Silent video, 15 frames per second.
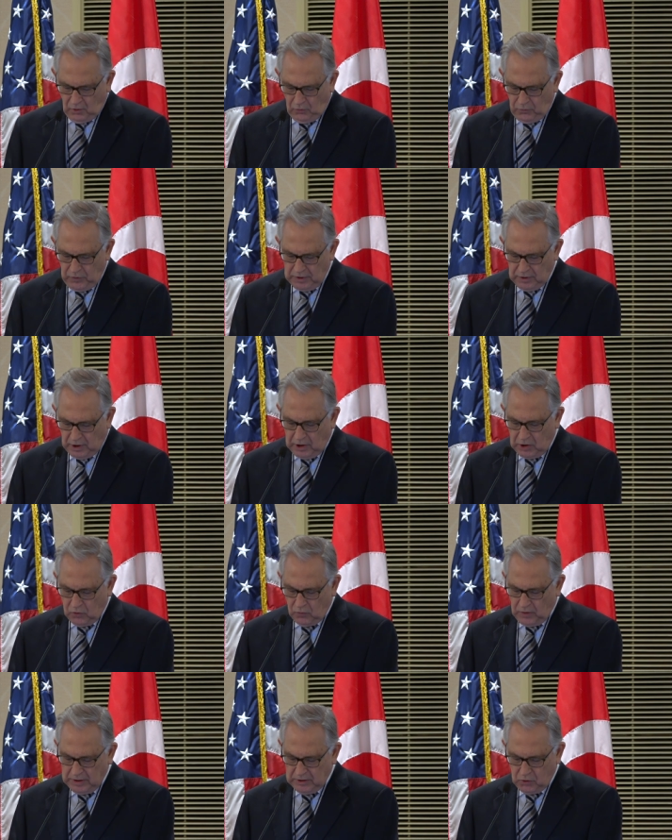With our
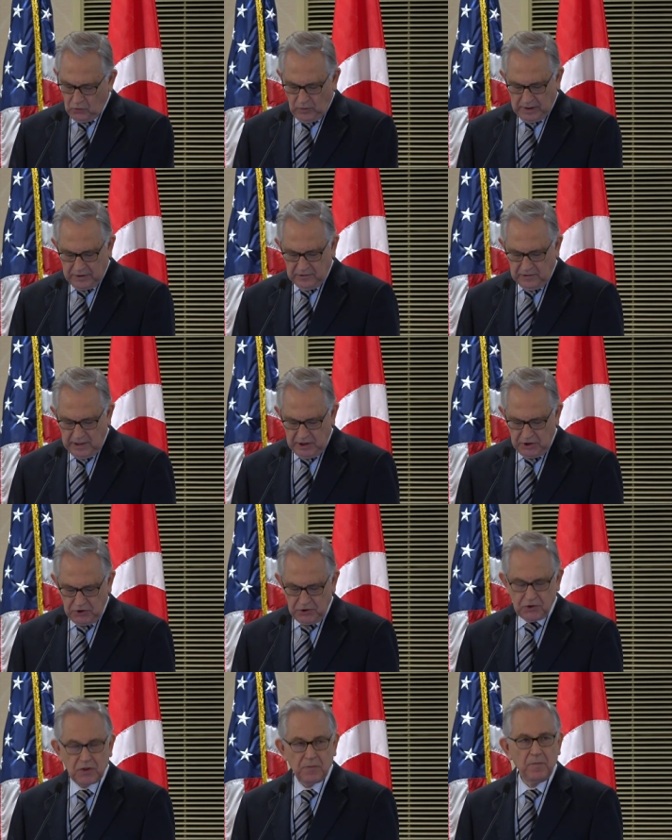one-to-one
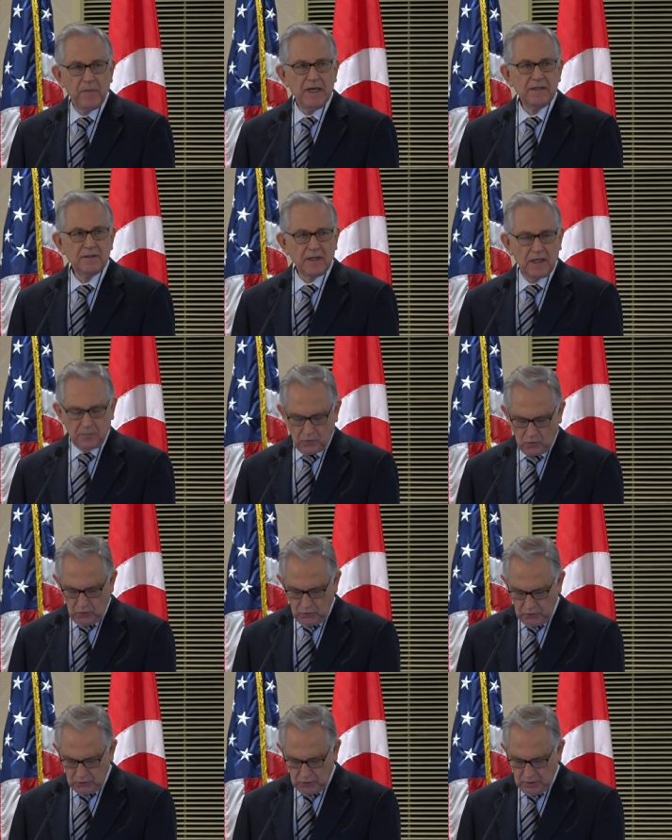relationship-based
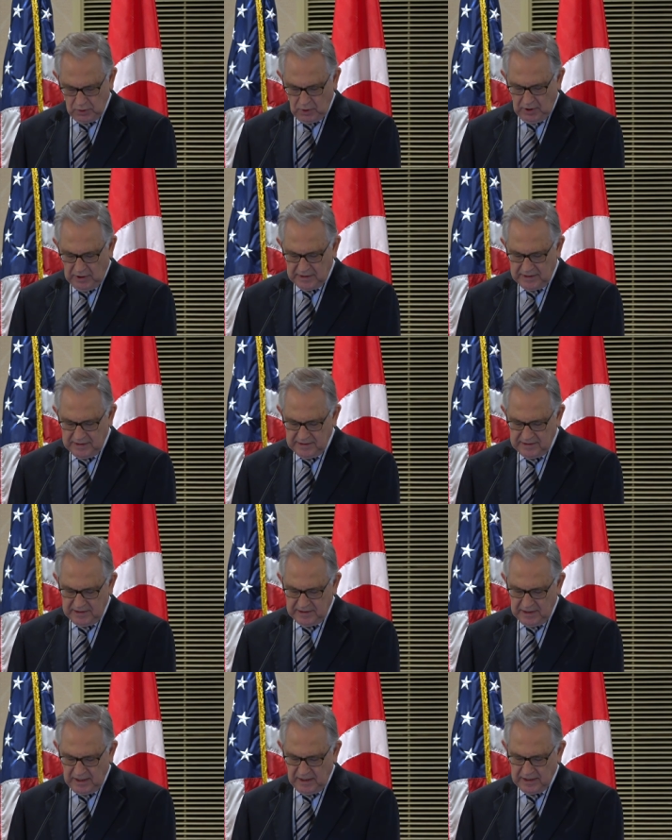approach,
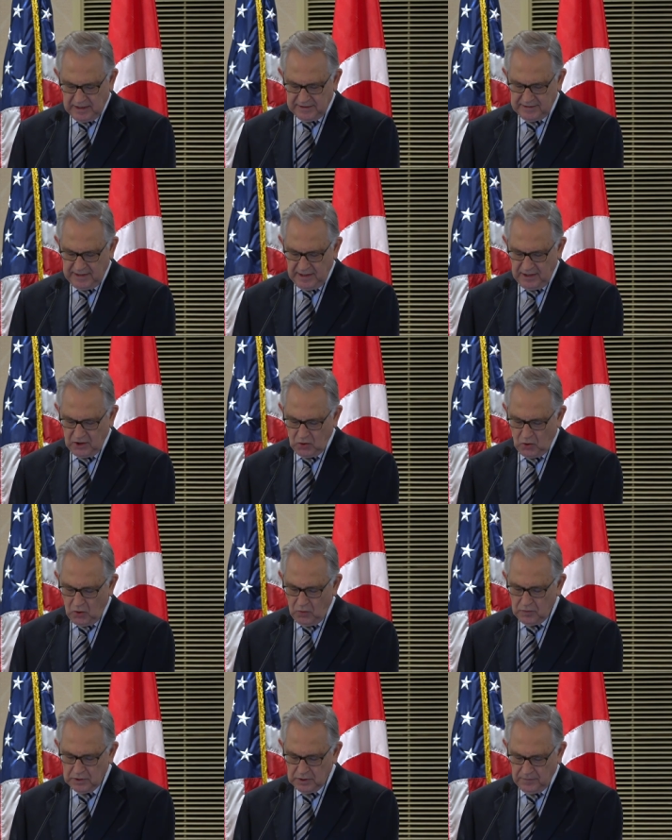TCA has taken
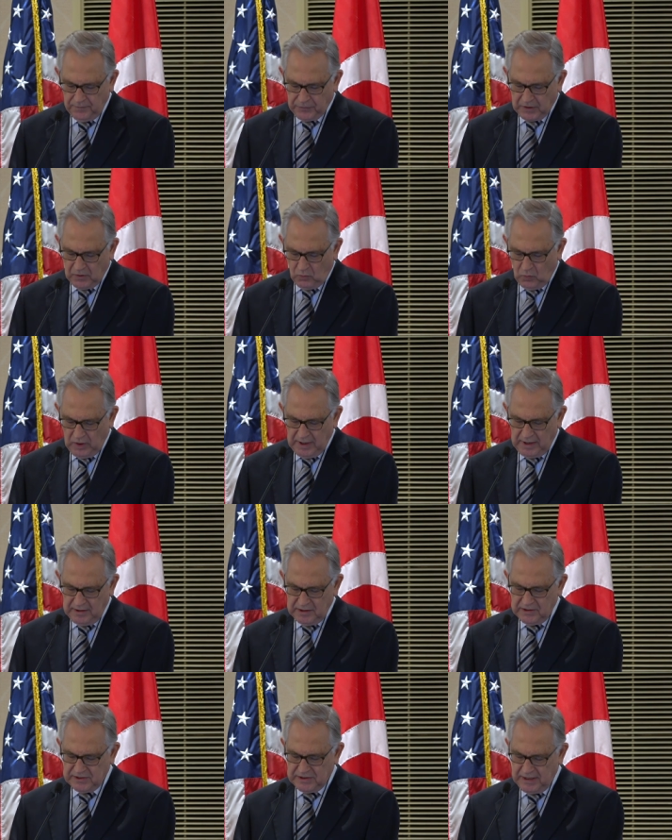over
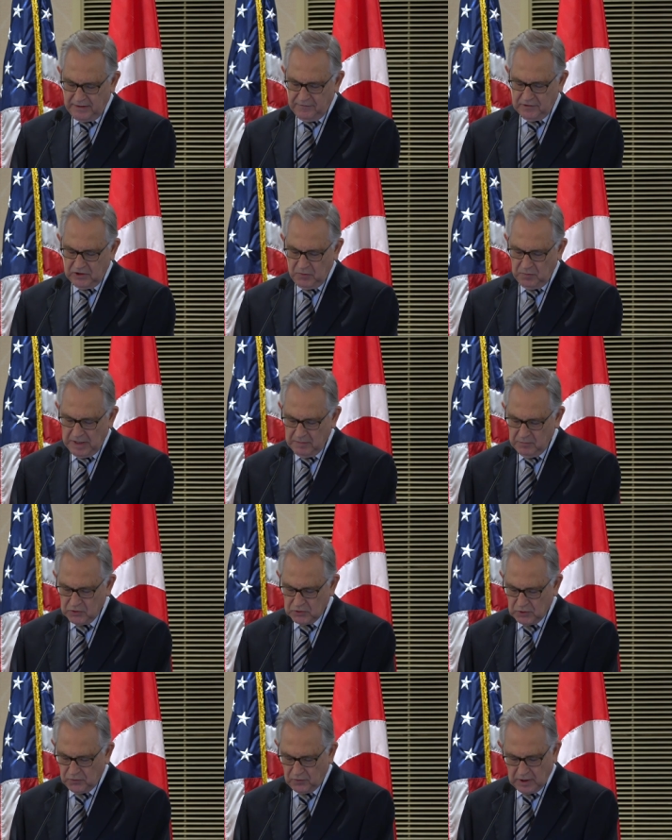170
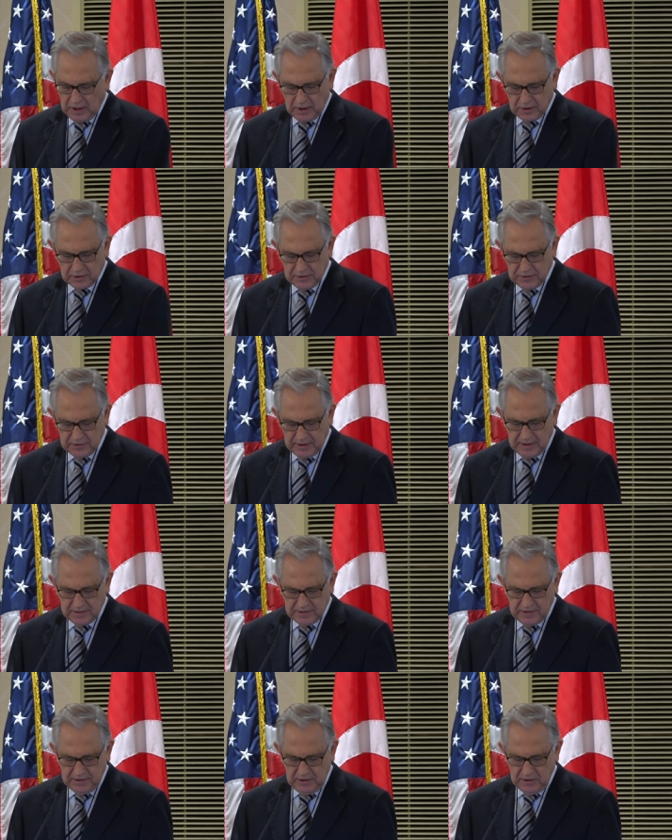members of Congress and
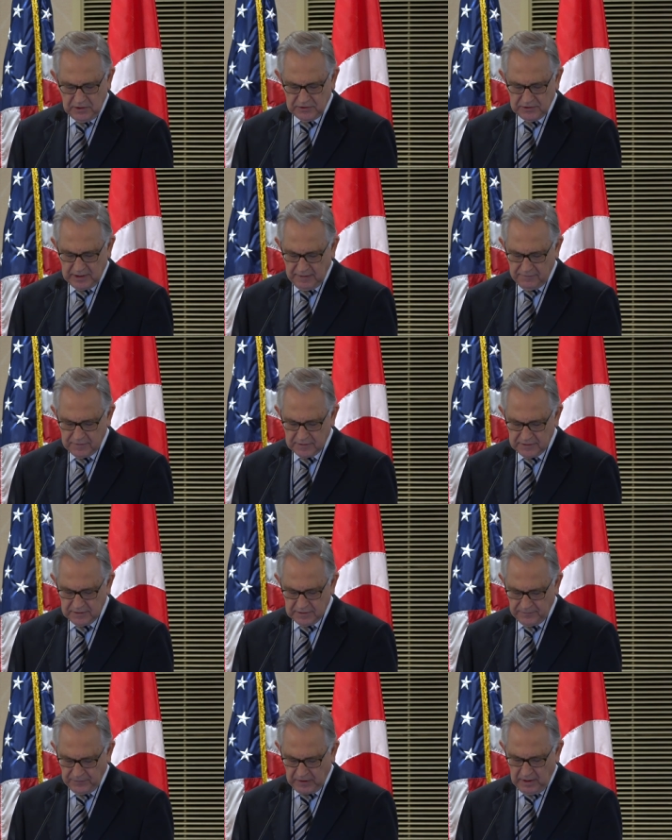senior staffers,
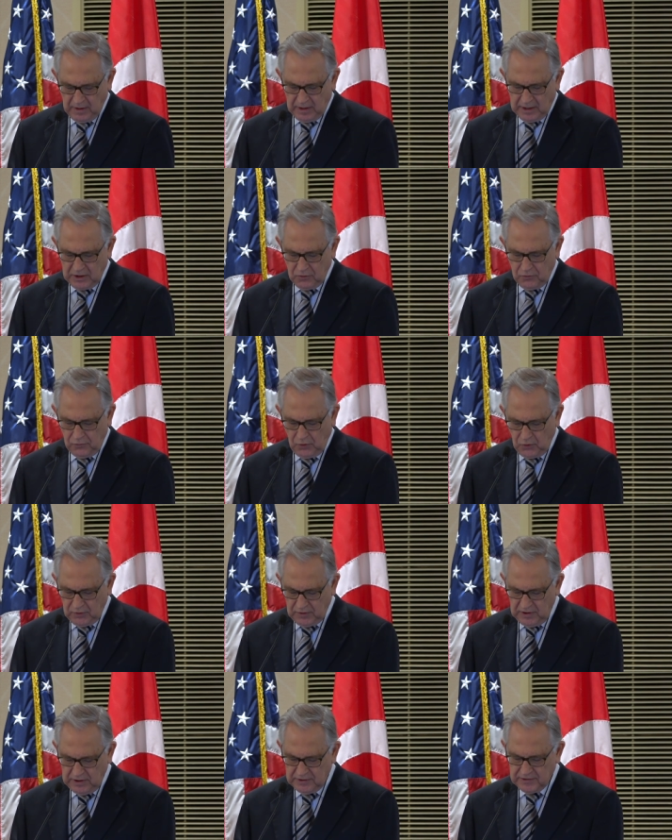and
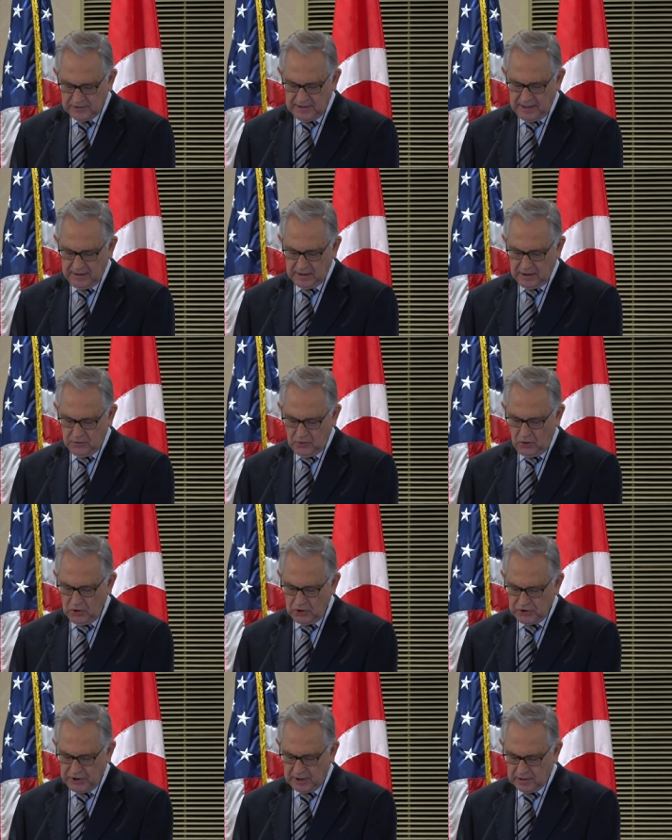13 state attorney
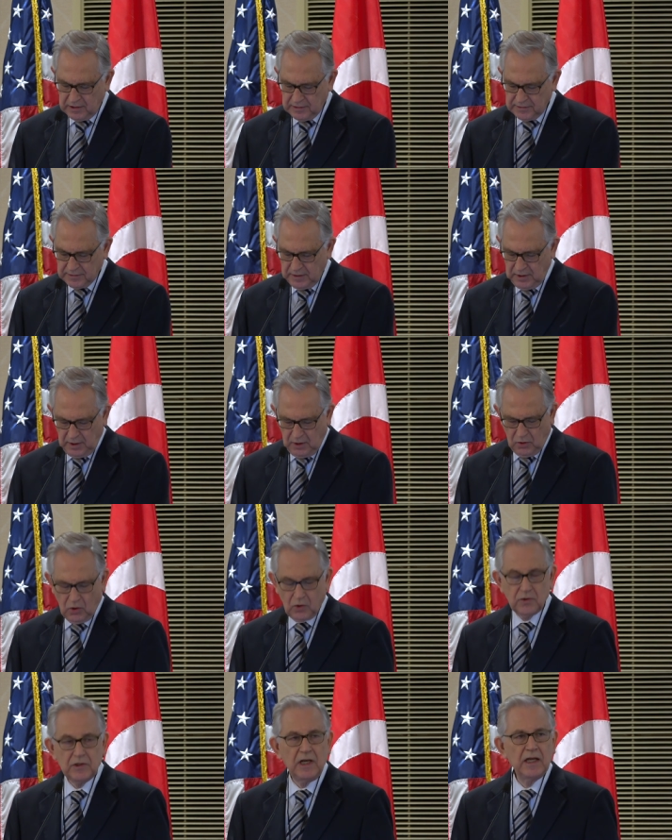generals
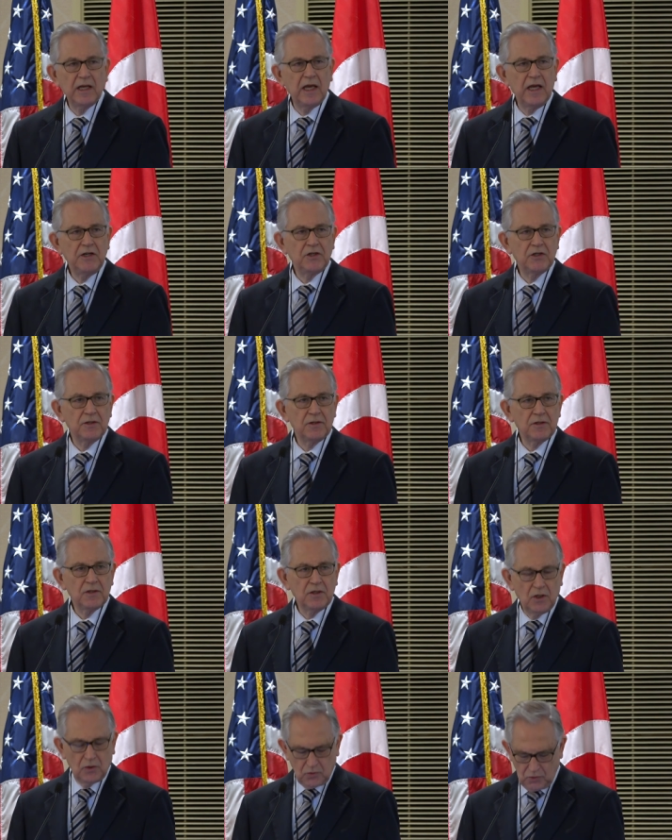on delegations
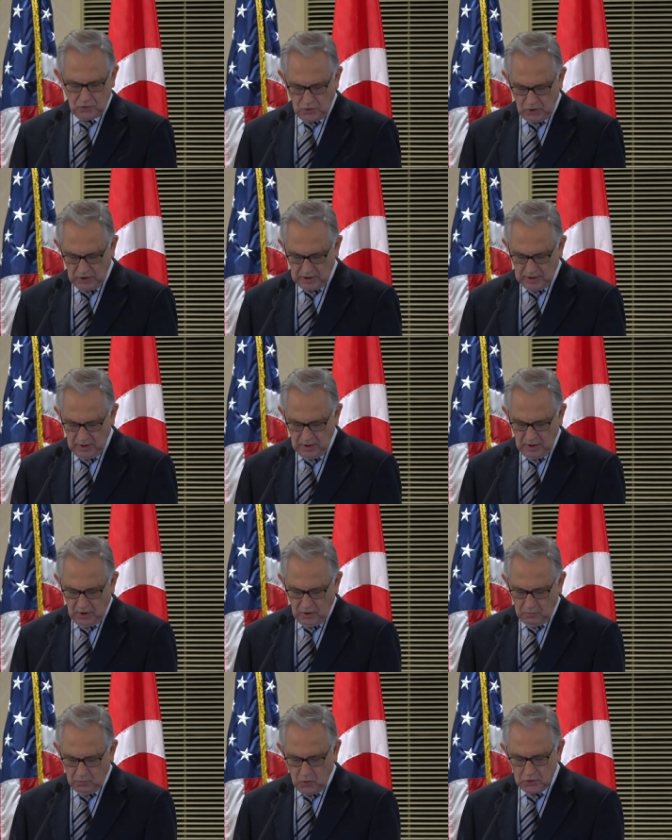to Turkey,
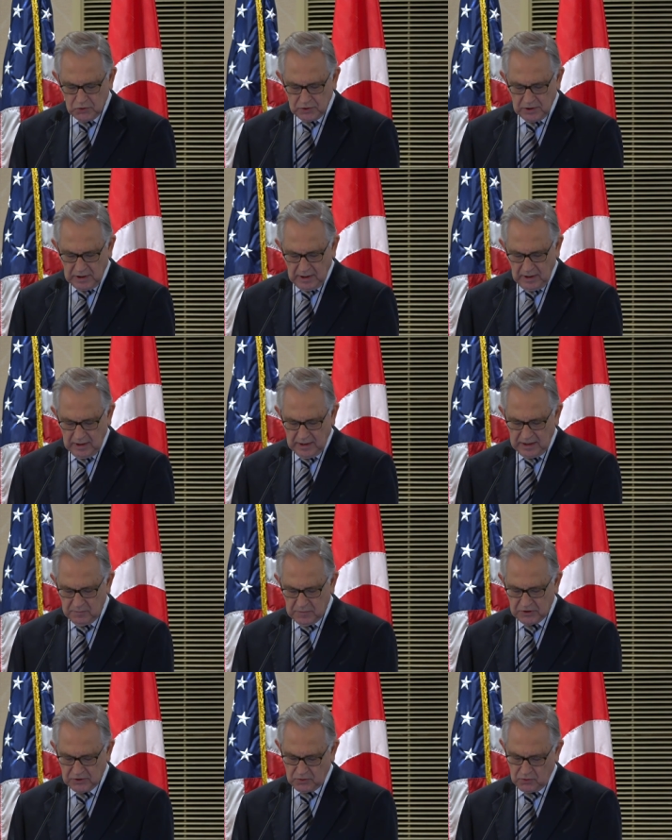Bosnia, and
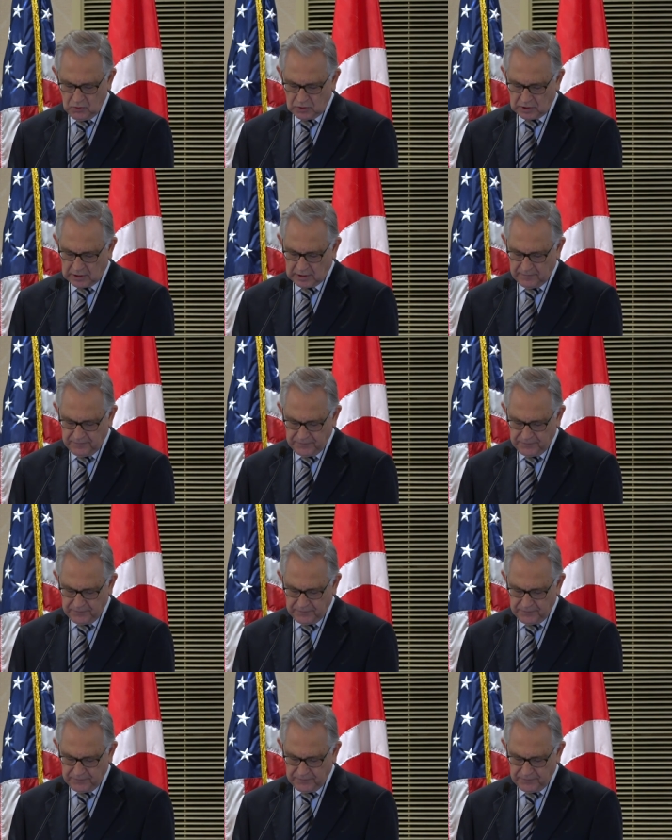Macedonia.